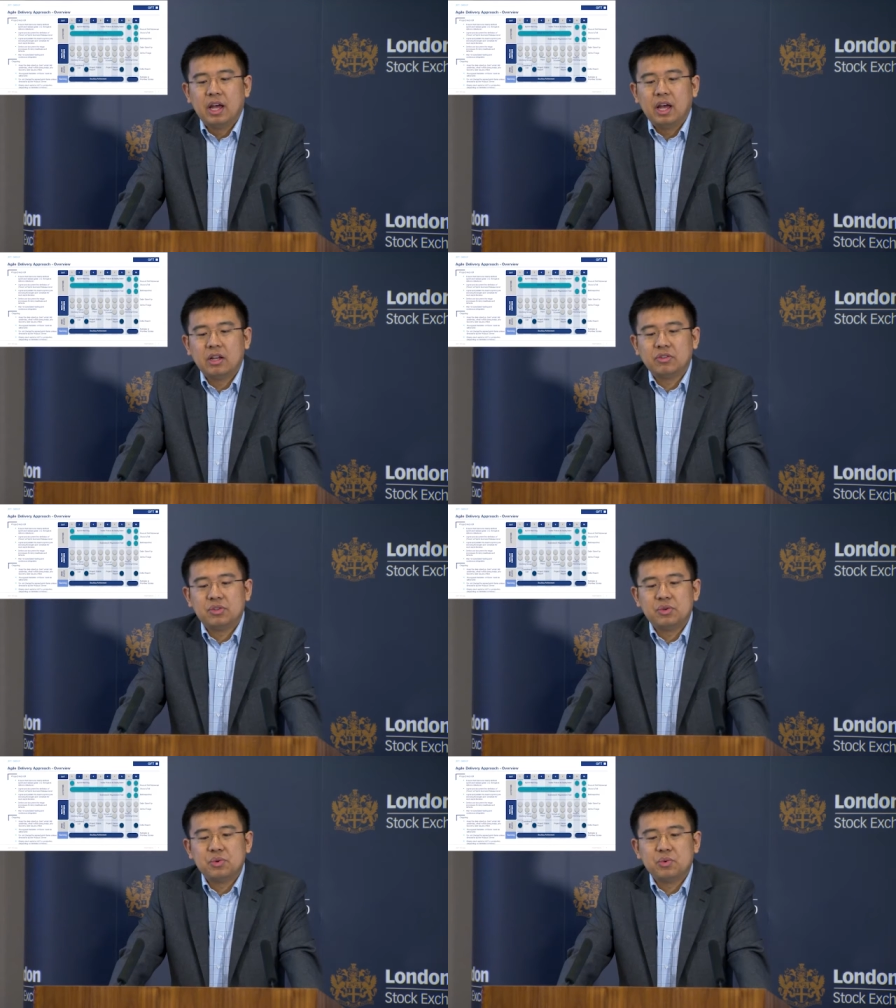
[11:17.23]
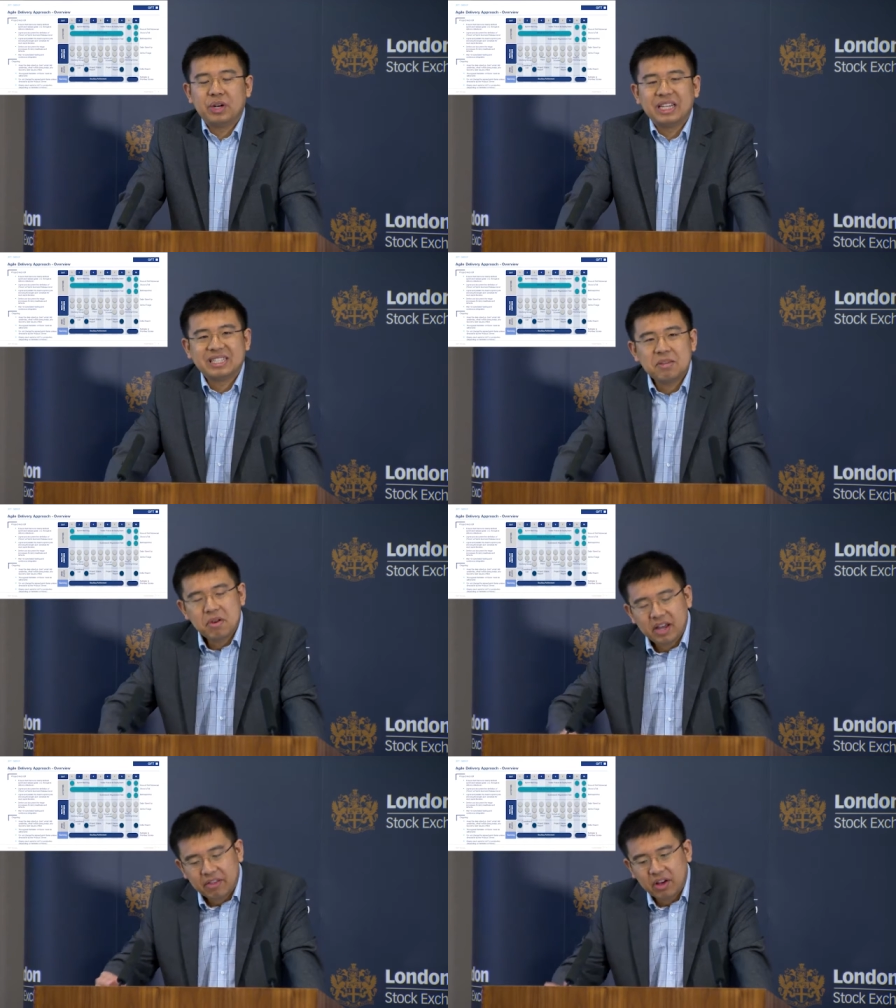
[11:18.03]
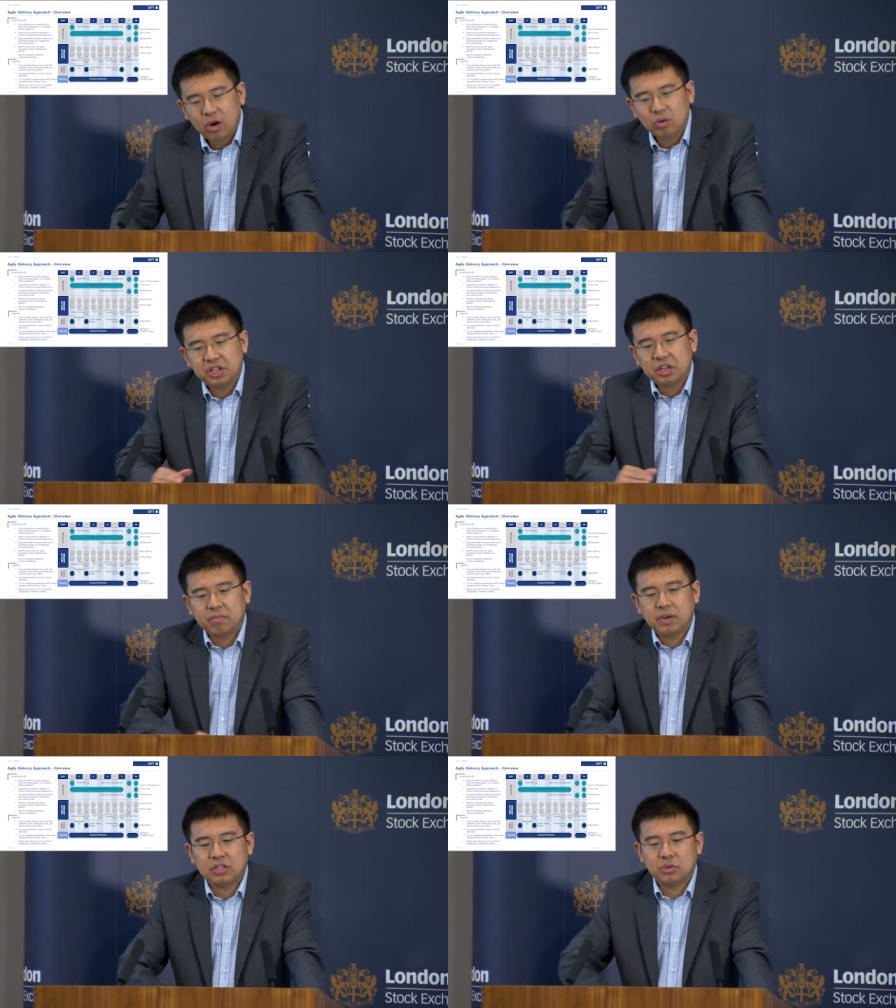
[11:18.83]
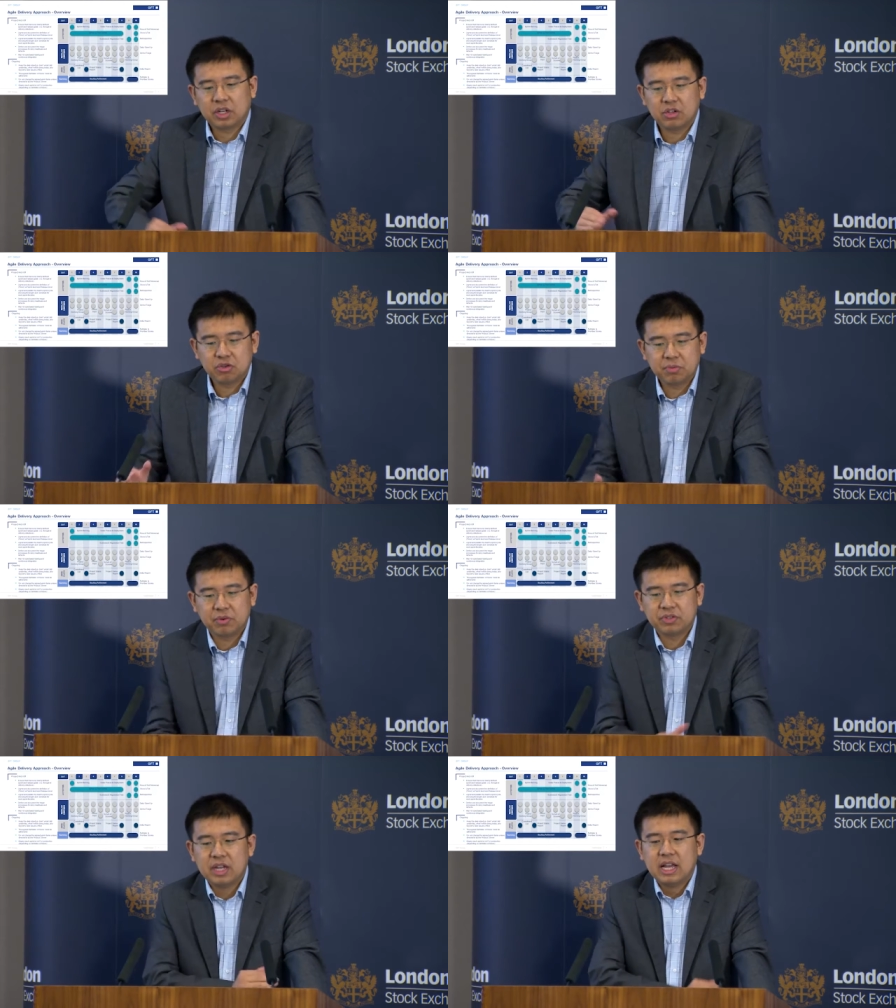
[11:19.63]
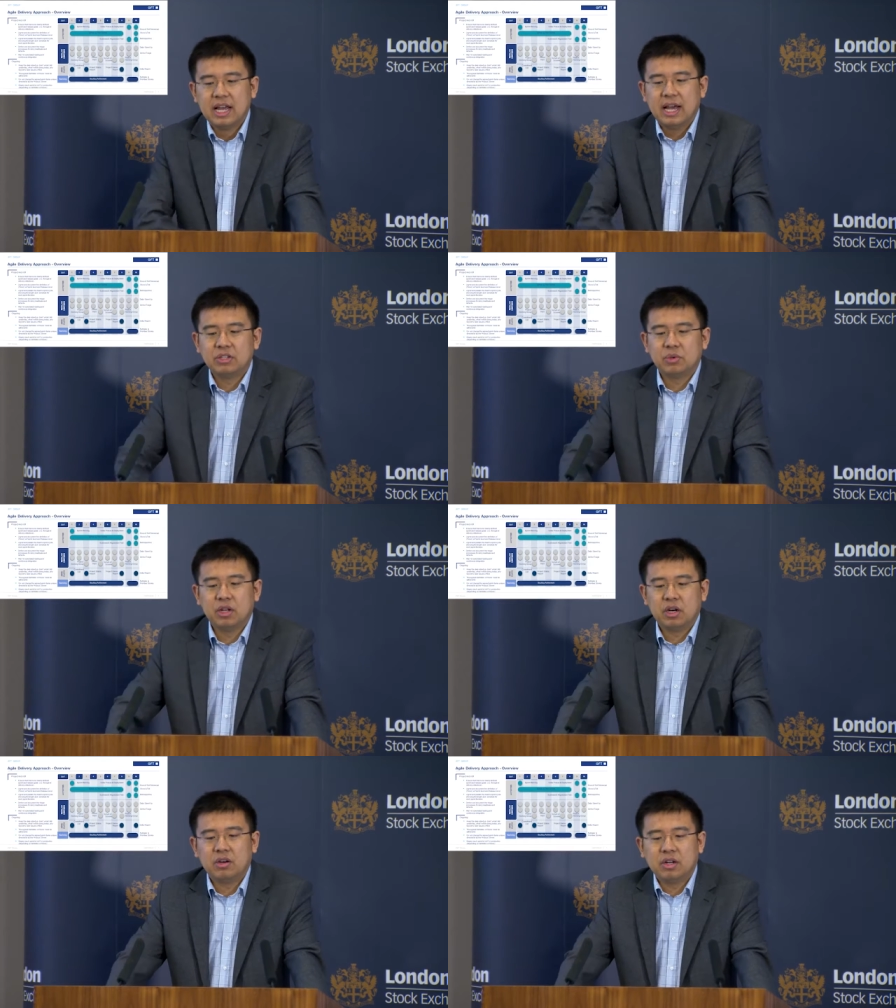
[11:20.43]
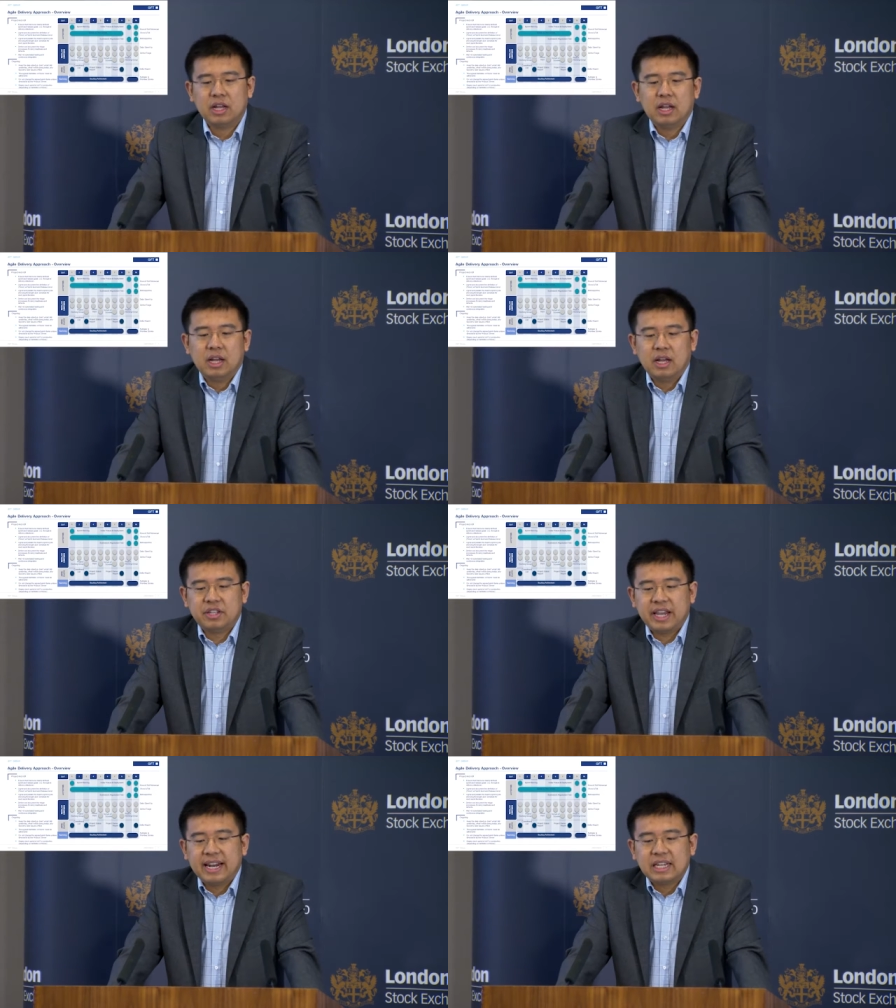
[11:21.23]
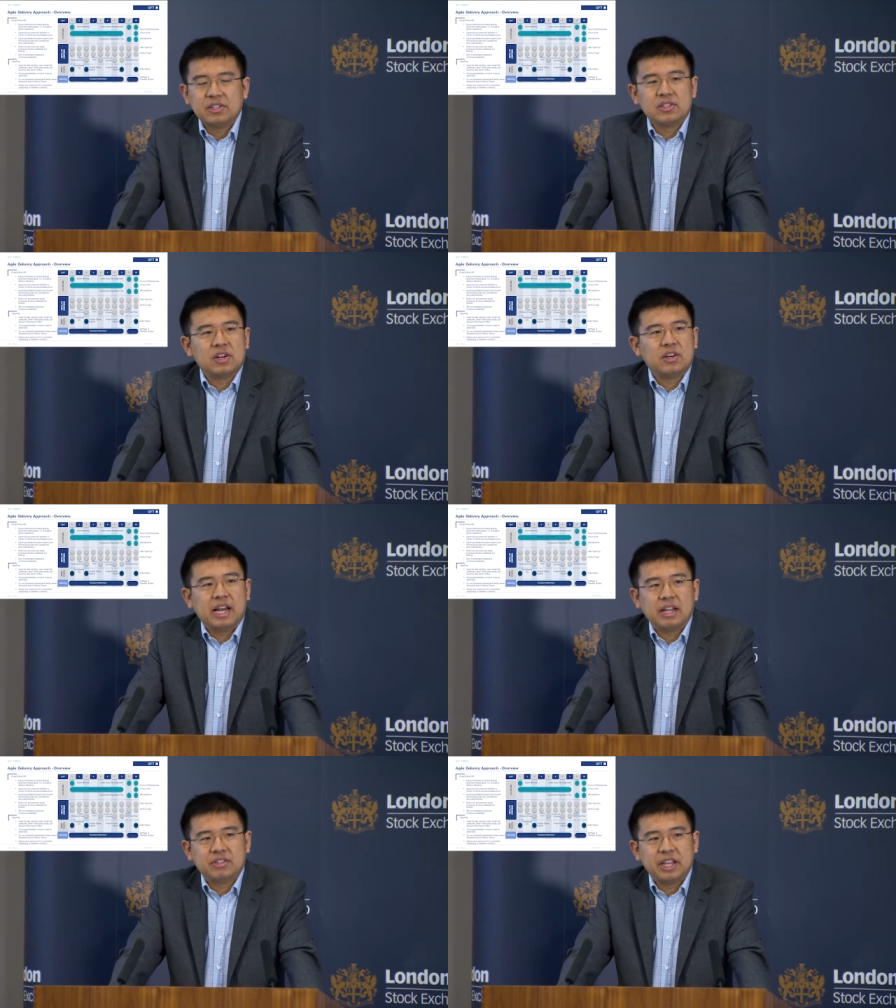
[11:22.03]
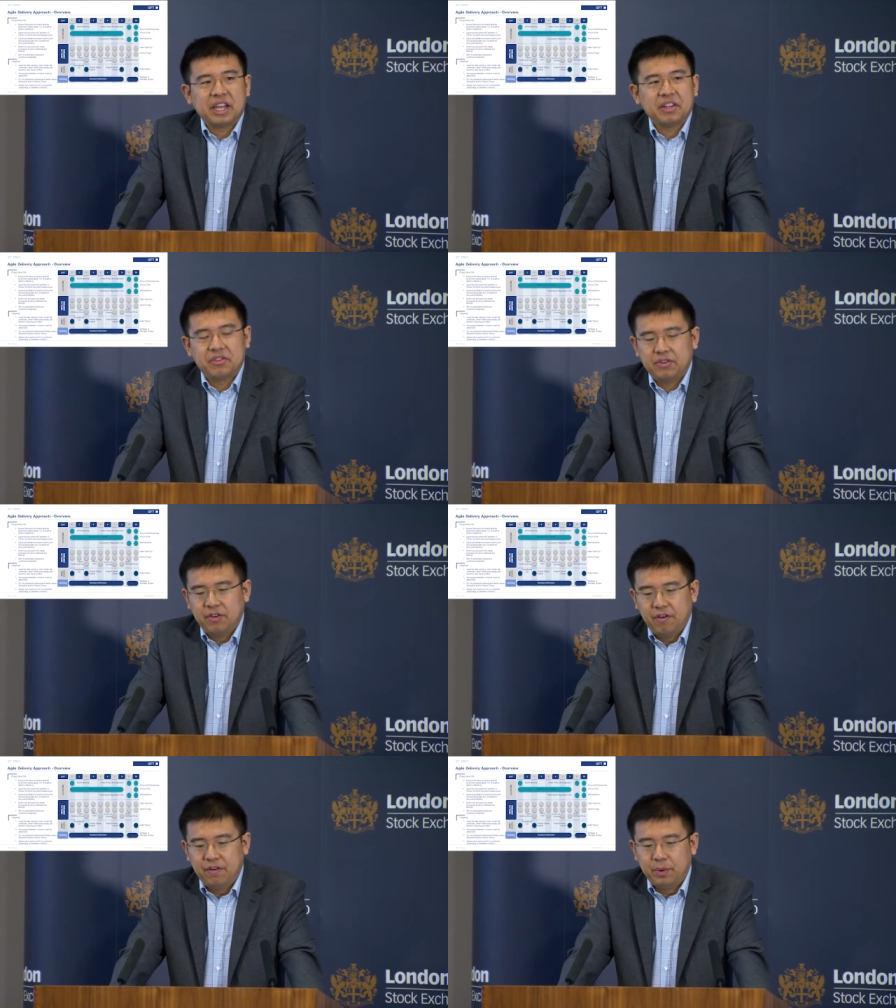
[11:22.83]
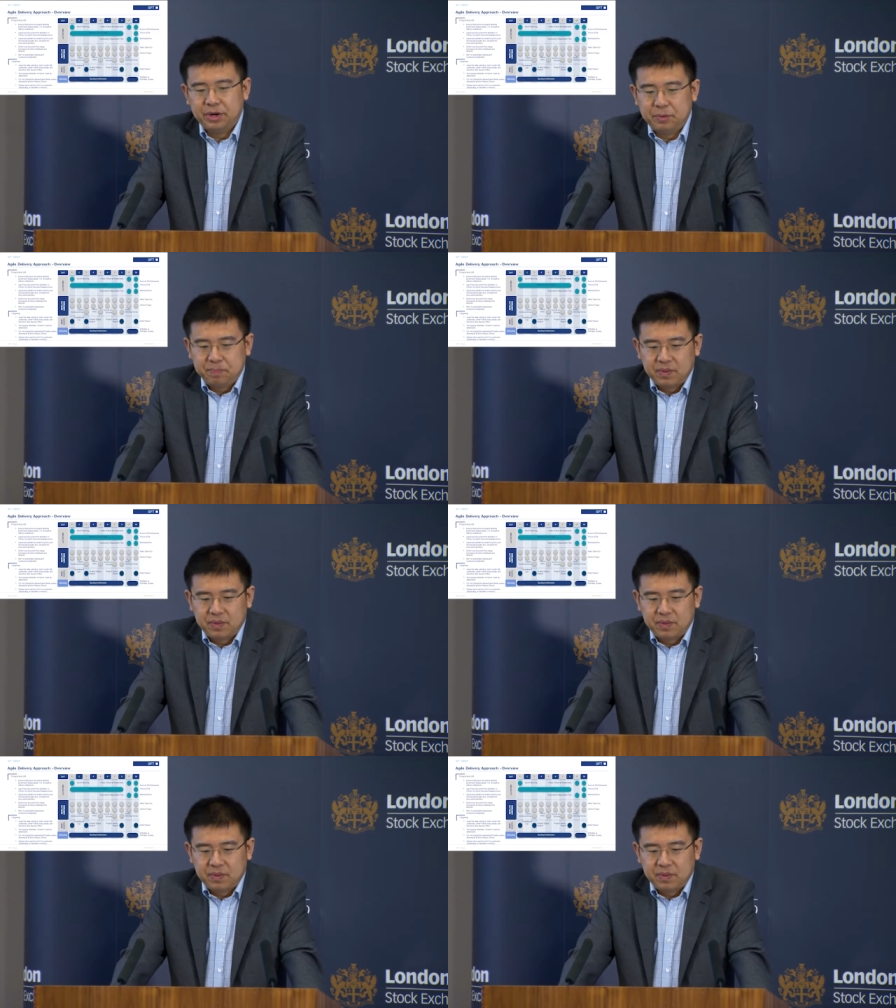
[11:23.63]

Uh, to really stimulate the whole team and to contribute and to learn, uh, take lessons learned and take it forward.